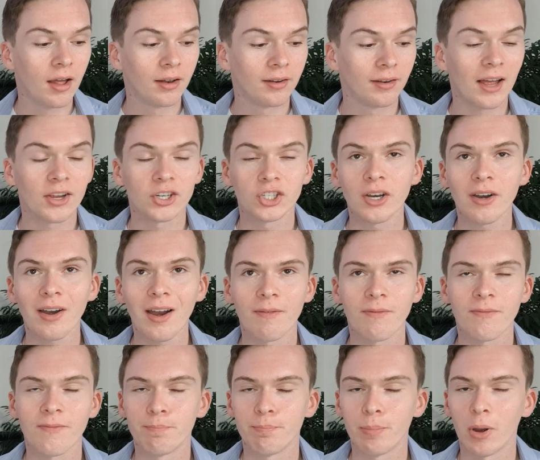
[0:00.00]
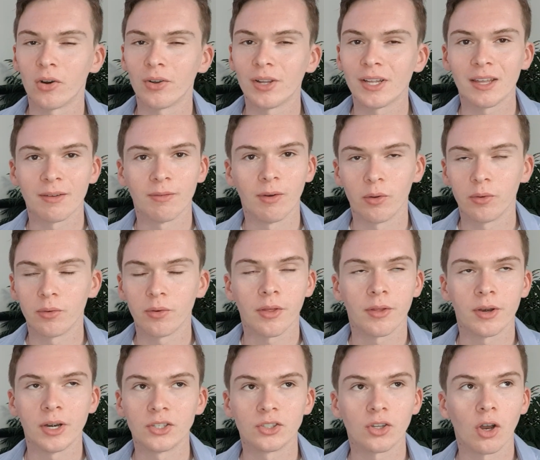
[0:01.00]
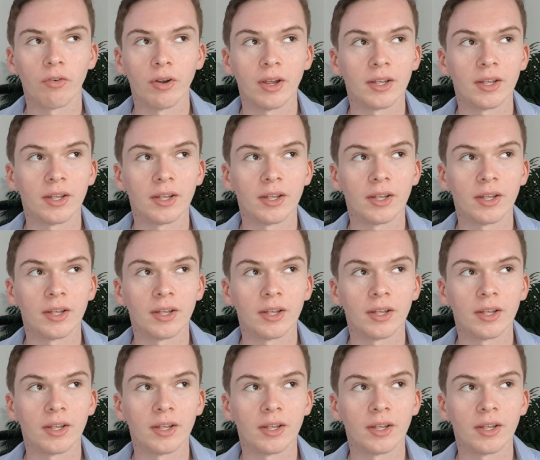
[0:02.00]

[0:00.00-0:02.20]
Last year, I barely gave out 3-star